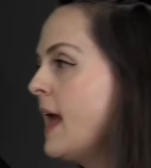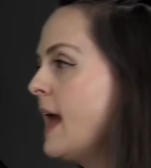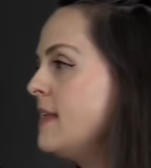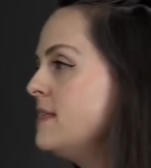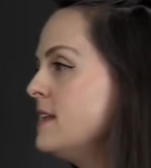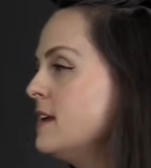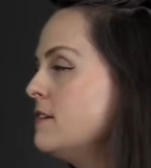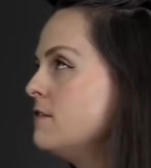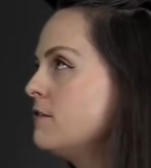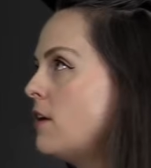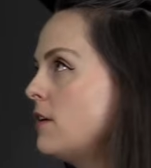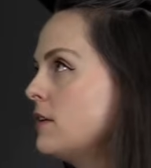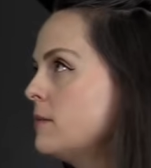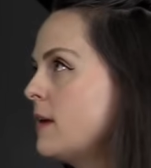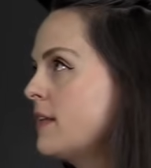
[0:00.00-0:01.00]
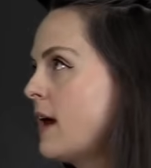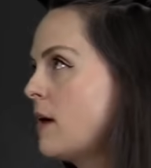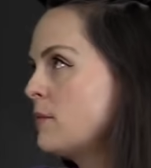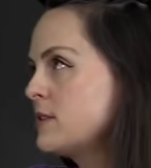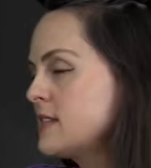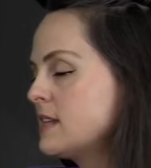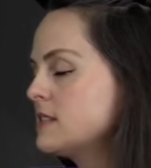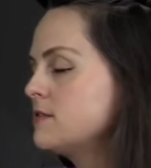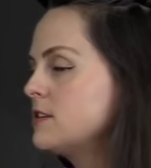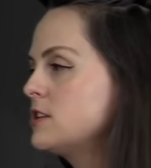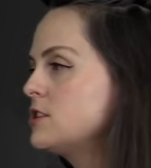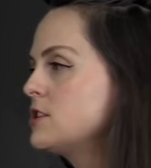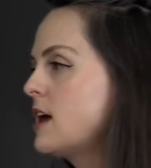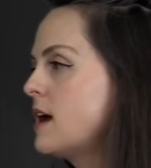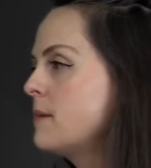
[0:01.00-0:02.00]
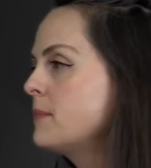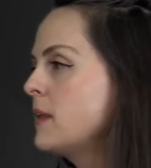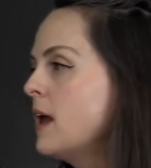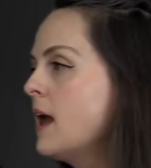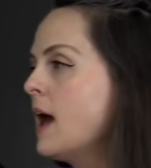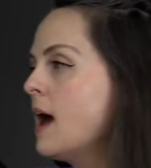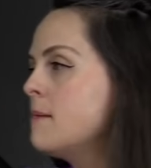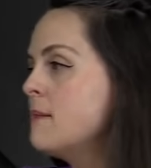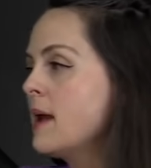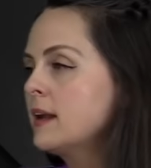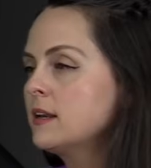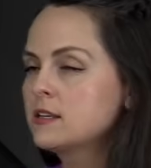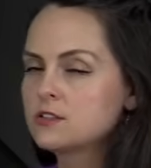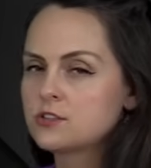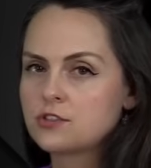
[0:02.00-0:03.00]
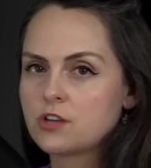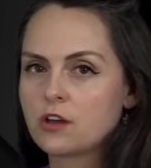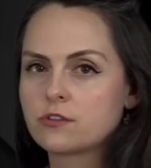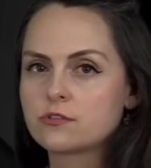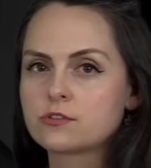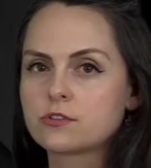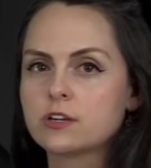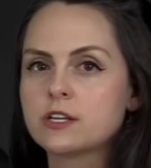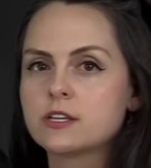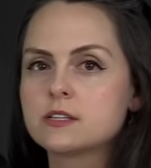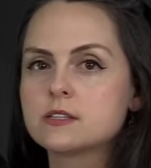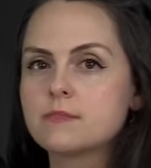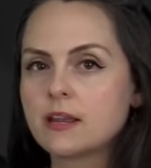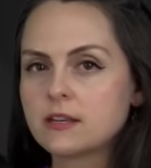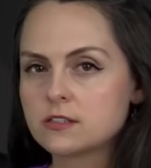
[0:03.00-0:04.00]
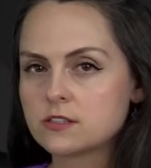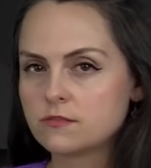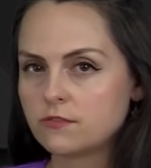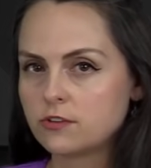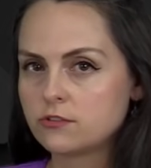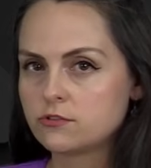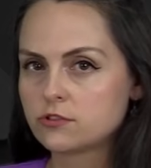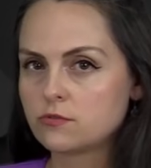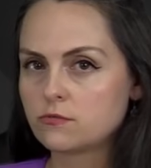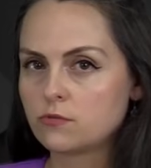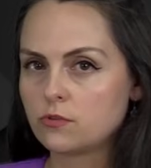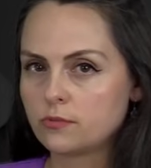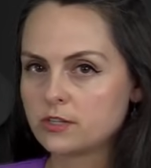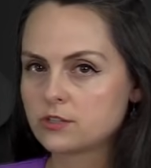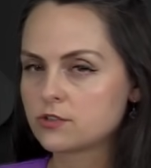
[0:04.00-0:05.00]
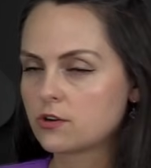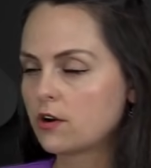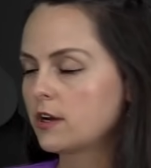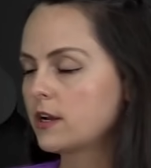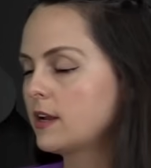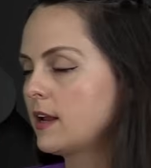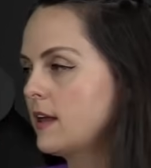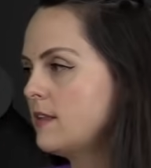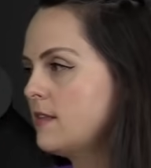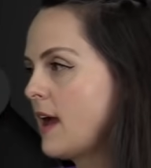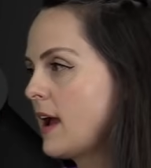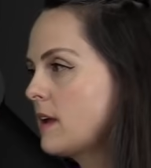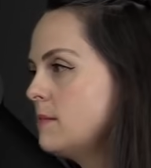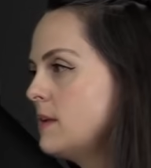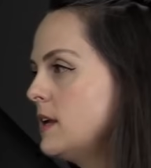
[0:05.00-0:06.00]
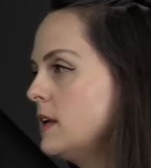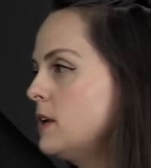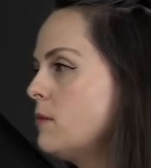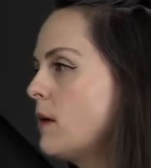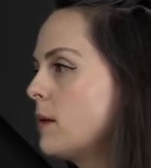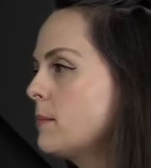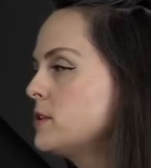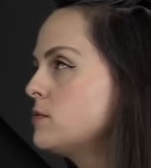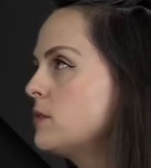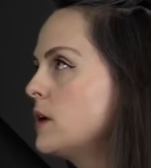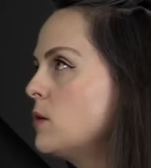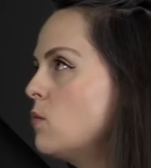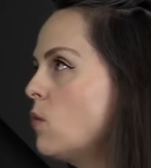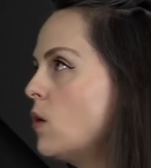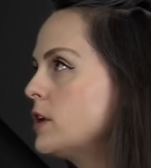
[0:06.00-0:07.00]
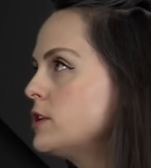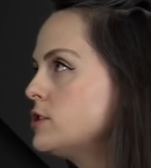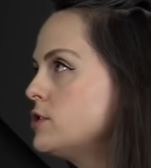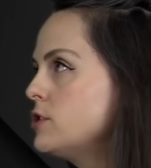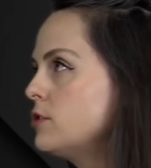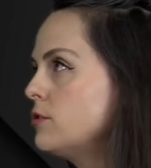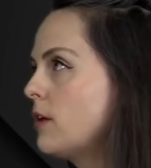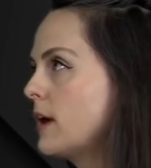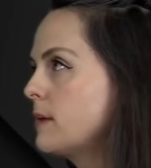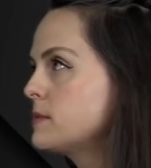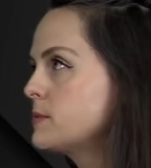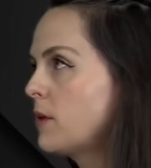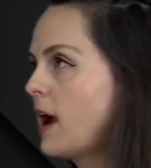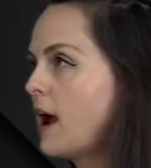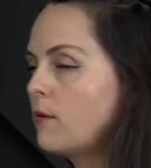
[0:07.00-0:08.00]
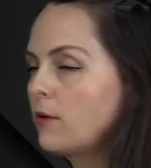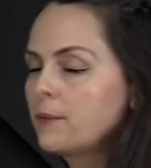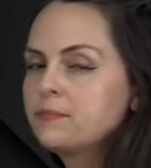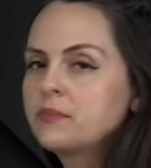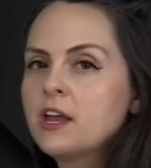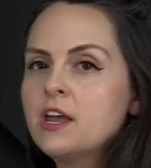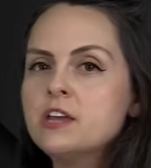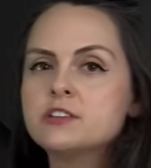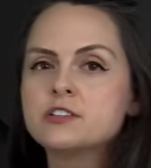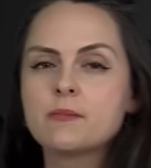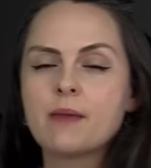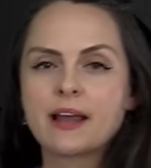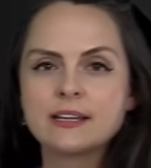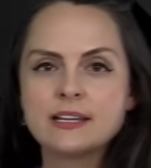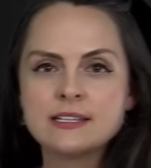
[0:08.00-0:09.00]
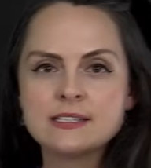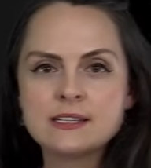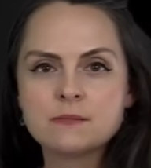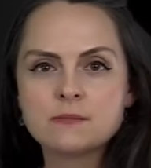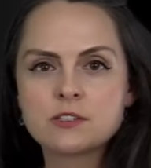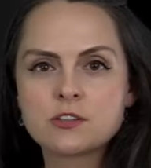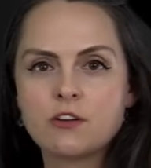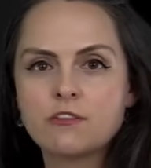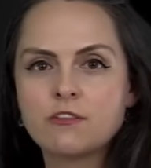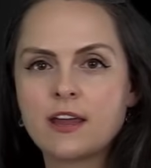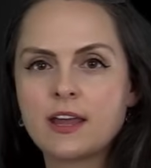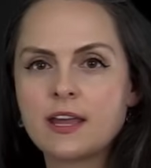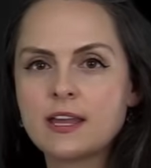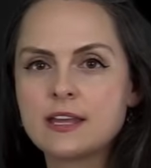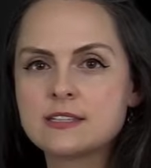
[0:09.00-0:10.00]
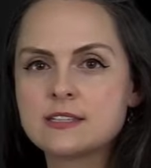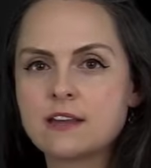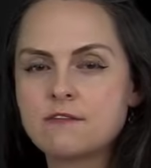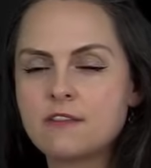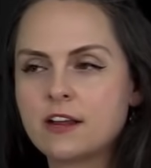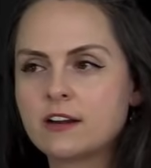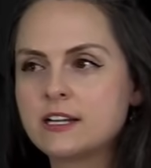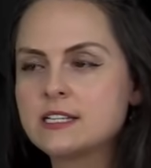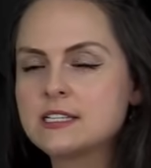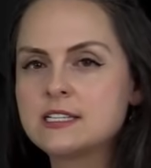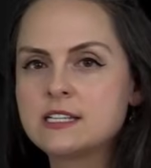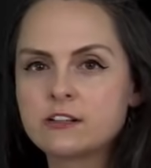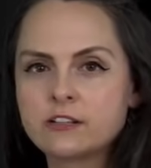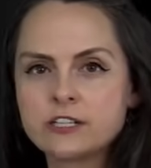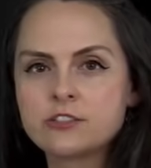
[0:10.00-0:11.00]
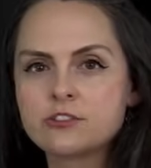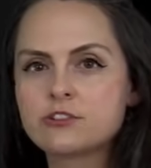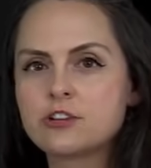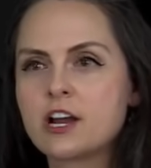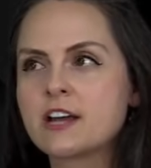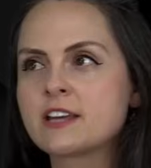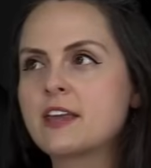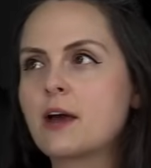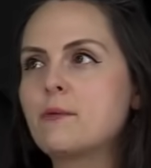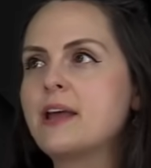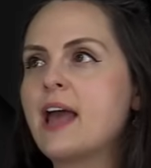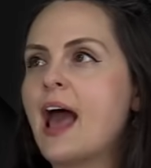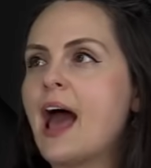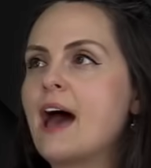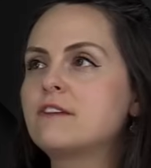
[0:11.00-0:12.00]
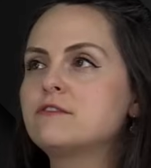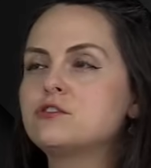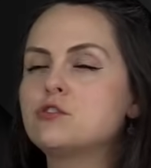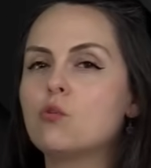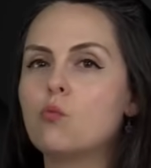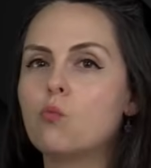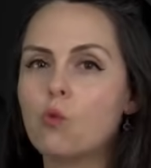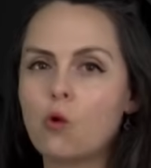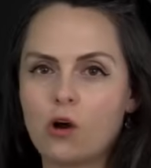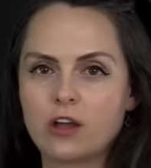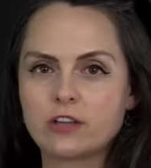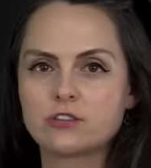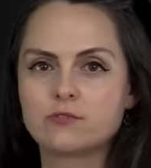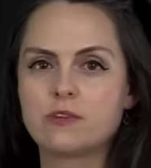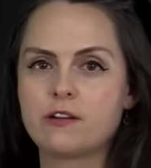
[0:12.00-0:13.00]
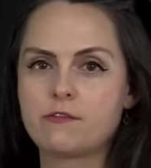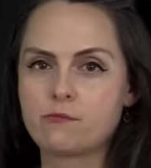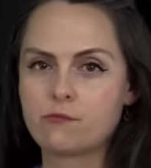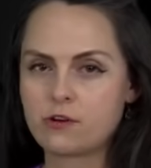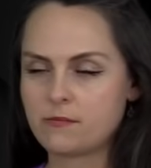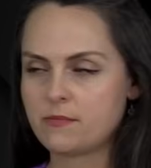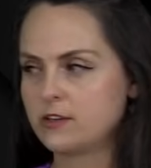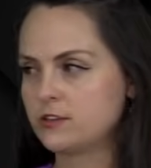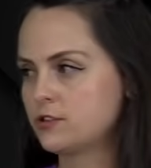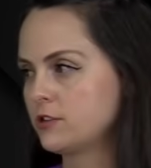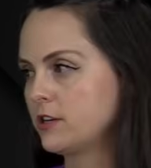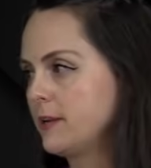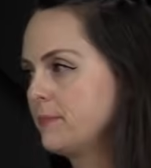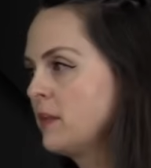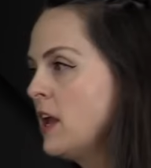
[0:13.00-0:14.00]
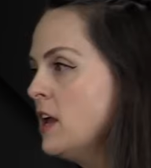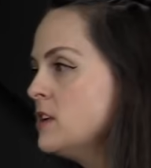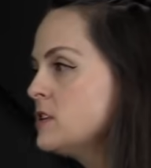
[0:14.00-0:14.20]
And then followed by that, once that's finished up, a maintenance dose, or hence maintenance infusion, will be started. And that can be anywhere between 1 to 2 grams per hour. So magnesium sulfate is a very serious drug that we have to watch whenever we're administering.